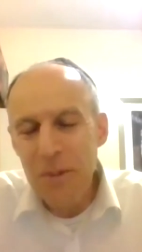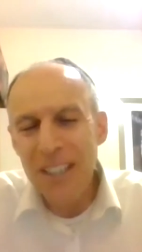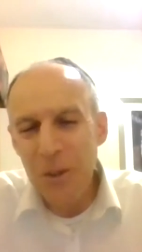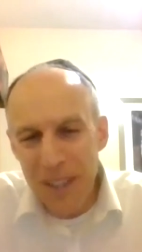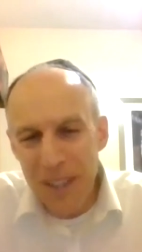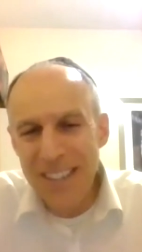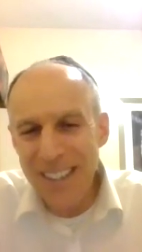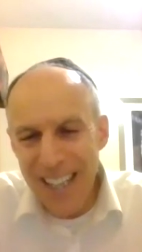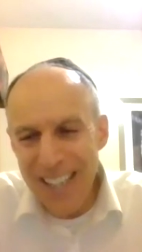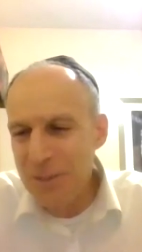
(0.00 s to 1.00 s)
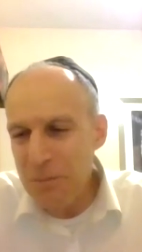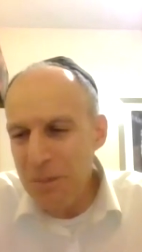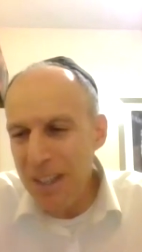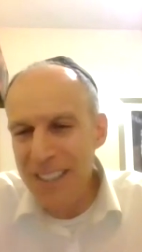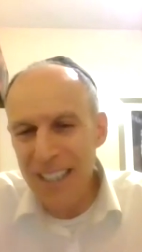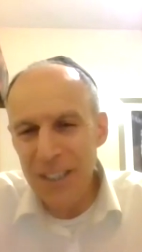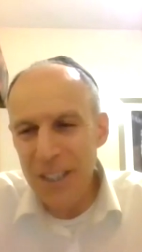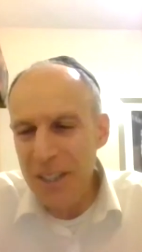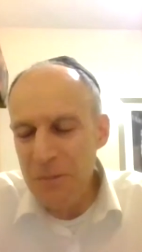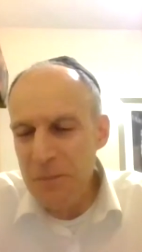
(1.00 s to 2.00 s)
Because I went to last
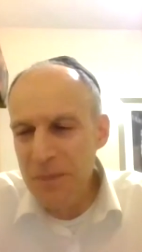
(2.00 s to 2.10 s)
Monday's